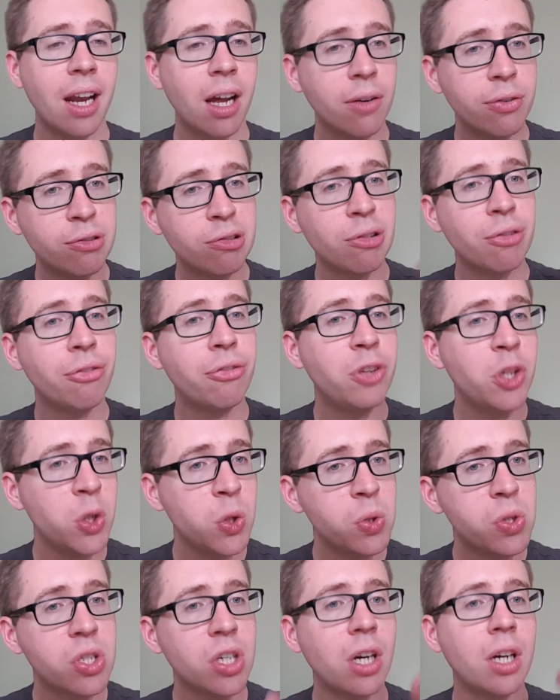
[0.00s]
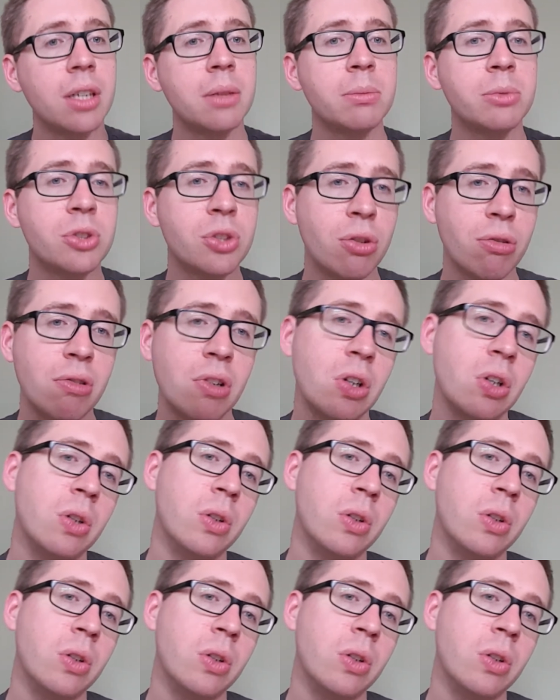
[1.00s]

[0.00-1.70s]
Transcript: after a few times through,